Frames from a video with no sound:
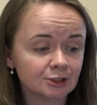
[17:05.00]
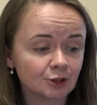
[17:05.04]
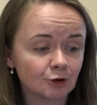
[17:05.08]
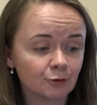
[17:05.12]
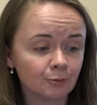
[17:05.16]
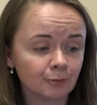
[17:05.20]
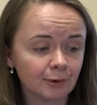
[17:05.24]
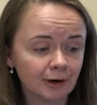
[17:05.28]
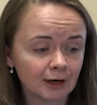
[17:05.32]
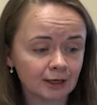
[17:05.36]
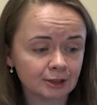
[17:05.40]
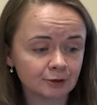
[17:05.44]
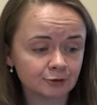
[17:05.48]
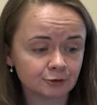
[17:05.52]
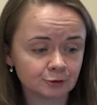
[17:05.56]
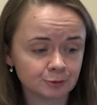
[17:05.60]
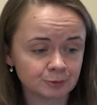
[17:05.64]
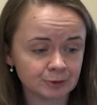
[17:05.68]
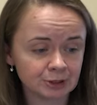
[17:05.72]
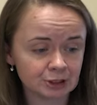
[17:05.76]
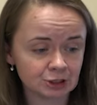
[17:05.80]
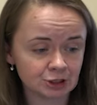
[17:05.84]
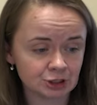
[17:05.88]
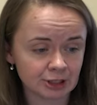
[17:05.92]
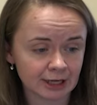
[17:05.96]
So part of
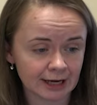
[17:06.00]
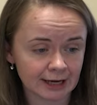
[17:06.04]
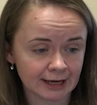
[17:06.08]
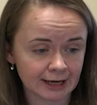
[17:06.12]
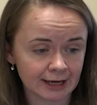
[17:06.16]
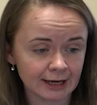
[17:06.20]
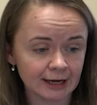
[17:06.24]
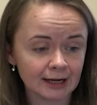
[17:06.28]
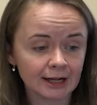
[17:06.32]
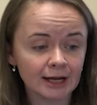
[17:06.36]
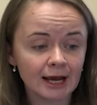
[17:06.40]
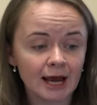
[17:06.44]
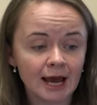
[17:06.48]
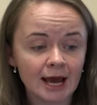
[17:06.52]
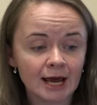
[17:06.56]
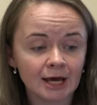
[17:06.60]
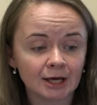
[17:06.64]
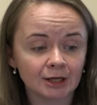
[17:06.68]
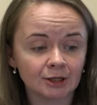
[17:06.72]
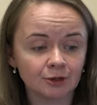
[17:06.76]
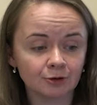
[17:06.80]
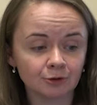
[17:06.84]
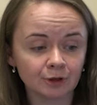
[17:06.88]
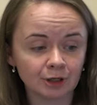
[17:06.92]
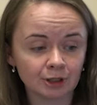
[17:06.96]
speech tagging
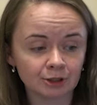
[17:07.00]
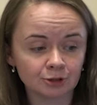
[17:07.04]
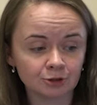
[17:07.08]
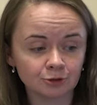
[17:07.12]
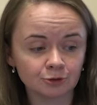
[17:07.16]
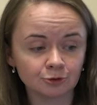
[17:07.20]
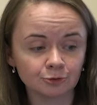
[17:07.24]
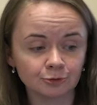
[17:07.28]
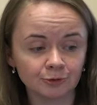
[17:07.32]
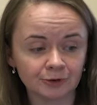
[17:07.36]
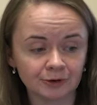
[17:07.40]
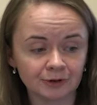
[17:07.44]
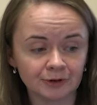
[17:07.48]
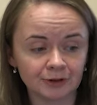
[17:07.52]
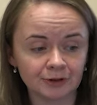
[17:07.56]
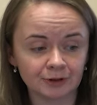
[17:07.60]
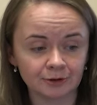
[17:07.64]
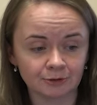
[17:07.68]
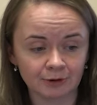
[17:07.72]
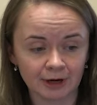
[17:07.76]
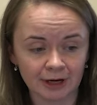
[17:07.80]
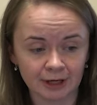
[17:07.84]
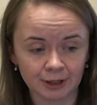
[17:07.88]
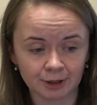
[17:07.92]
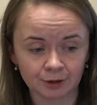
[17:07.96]
you can do with
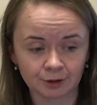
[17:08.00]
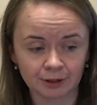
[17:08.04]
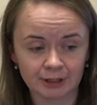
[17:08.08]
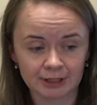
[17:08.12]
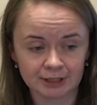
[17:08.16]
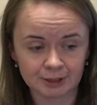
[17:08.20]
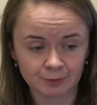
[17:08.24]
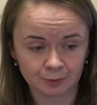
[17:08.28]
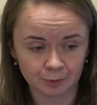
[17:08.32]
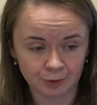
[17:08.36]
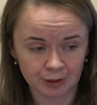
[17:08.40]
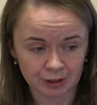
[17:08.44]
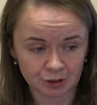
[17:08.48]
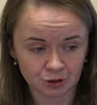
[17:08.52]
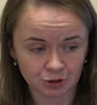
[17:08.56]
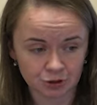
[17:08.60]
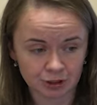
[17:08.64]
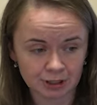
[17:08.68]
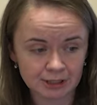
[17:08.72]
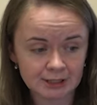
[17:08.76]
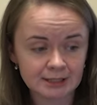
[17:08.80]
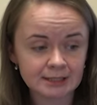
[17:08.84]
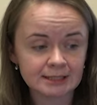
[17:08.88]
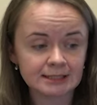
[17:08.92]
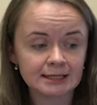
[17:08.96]
regular
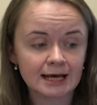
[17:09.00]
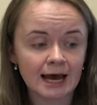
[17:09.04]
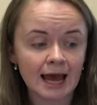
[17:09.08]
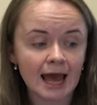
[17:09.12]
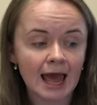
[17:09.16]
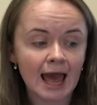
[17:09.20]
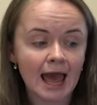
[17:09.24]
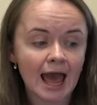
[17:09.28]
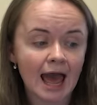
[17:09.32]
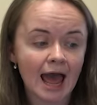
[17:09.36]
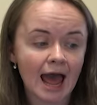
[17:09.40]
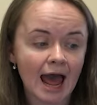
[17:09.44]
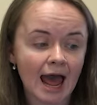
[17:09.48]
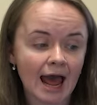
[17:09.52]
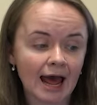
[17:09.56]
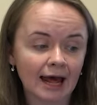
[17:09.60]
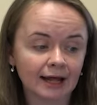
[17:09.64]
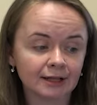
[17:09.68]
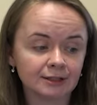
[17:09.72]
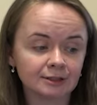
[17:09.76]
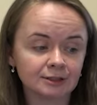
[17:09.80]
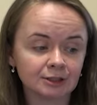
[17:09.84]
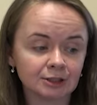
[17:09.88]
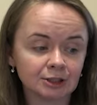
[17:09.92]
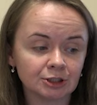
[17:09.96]
expressions,
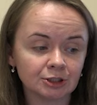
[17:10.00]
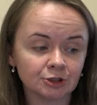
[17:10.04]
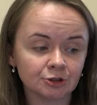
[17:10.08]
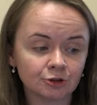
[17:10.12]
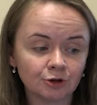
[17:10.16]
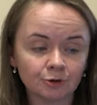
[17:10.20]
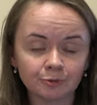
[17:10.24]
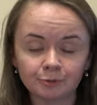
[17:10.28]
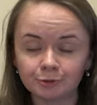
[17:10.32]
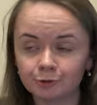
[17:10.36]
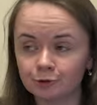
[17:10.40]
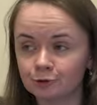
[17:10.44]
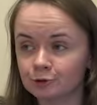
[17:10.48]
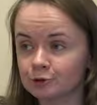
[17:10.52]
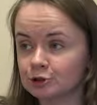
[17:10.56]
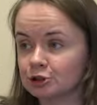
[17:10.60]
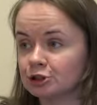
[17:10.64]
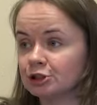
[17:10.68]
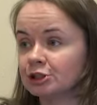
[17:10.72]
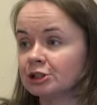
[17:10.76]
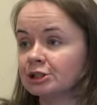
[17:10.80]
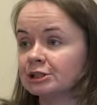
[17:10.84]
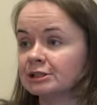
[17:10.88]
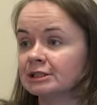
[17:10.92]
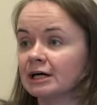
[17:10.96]
and in your
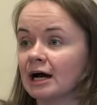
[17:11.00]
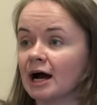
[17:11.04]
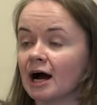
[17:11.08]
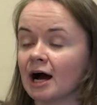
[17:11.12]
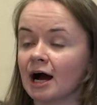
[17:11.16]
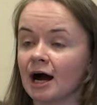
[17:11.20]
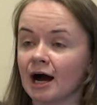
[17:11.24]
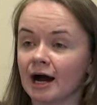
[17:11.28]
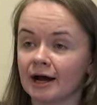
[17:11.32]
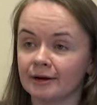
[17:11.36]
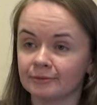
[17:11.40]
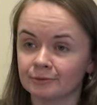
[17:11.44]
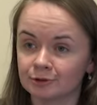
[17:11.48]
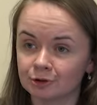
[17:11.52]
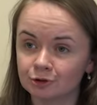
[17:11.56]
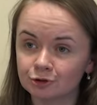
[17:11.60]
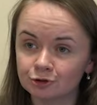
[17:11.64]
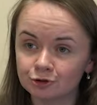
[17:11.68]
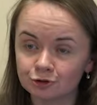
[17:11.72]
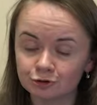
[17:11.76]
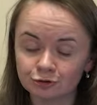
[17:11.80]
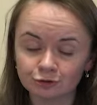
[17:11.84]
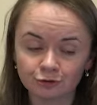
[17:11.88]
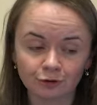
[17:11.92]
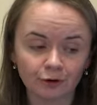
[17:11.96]
project, I'm
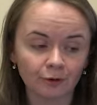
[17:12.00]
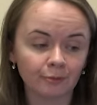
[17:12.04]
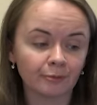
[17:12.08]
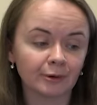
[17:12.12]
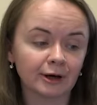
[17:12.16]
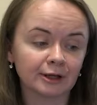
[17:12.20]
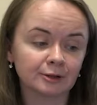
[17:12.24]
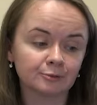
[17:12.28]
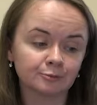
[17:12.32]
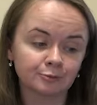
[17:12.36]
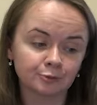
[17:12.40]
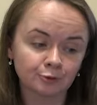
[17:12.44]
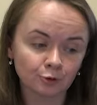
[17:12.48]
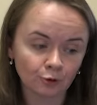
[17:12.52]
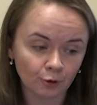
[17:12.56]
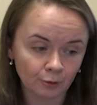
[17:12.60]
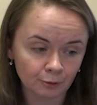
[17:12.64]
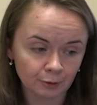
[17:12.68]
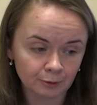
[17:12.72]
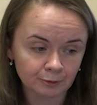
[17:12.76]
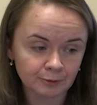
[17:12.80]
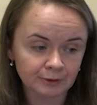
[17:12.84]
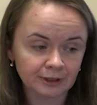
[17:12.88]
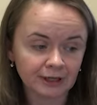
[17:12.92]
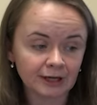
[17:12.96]
not sure, but
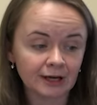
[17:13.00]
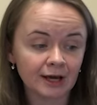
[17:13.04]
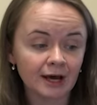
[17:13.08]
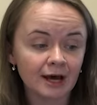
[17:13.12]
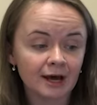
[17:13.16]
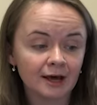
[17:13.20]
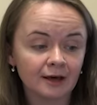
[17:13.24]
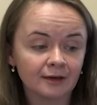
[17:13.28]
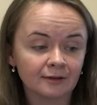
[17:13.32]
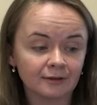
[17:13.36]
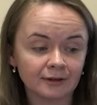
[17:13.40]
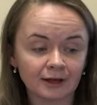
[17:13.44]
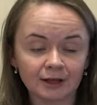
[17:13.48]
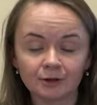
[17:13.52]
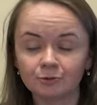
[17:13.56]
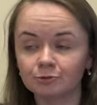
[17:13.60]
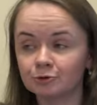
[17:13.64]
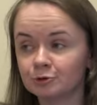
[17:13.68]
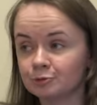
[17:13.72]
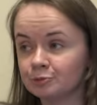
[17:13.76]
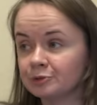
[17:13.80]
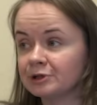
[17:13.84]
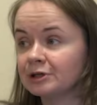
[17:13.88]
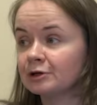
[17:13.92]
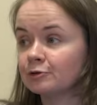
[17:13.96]
probably that
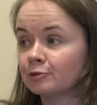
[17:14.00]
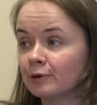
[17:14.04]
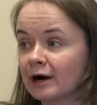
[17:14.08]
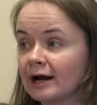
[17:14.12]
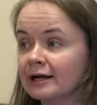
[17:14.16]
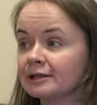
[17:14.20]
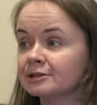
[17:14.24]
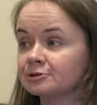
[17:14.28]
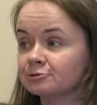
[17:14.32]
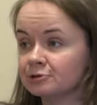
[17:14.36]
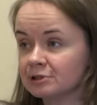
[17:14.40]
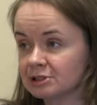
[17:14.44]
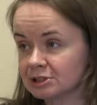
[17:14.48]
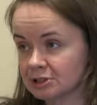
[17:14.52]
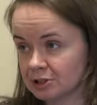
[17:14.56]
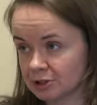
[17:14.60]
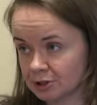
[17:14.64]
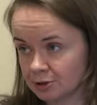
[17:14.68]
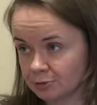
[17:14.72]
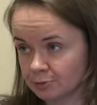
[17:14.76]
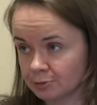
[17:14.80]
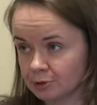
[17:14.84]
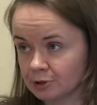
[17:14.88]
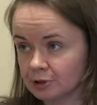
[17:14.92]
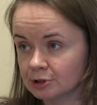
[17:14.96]
would be quite
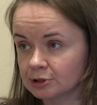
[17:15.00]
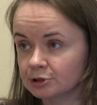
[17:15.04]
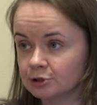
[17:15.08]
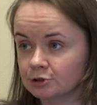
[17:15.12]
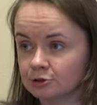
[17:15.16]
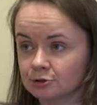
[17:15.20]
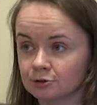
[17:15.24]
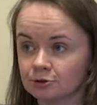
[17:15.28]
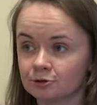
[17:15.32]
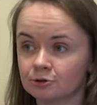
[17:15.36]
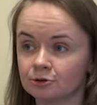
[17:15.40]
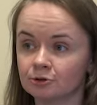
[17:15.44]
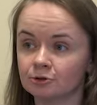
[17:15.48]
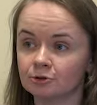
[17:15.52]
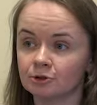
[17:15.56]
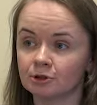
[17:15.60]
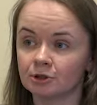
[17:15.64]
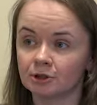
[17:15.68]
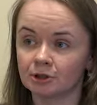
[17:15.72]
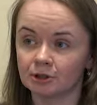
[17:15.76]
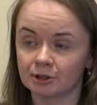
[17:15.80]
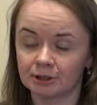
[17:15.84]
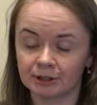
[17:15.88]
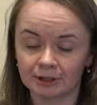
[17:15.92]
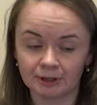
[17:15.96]
reasonable
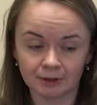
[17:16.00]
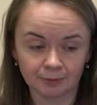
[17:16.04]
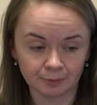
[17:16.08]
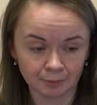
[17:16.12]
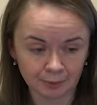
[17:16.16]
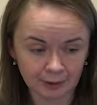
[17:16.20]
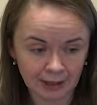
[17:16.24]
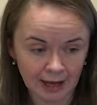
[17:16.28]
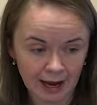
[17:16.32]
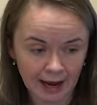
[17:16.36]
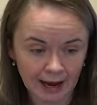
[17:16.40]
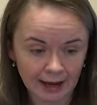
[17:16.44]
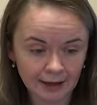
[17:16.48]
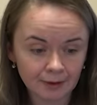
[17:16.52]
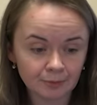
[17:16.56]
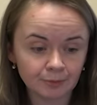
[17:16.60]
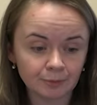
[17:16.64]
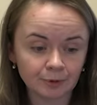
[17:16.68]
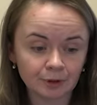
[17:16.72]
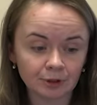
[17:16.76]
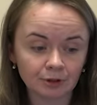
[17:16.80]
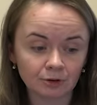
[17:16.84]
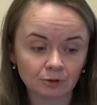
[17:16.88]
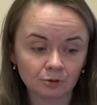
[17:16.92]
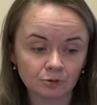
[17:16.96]
to imply,
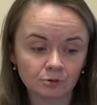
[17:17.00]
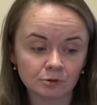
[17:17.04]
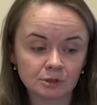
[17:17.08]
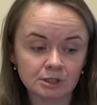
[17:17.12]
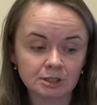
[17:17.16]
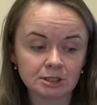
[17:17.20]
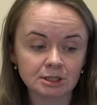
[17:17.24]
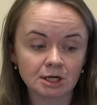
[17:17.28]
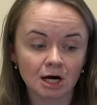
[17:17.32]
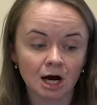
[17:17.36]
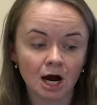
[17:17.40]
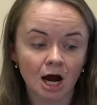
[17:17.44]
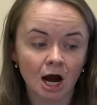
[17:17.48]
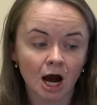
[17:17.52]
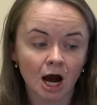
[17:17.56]
because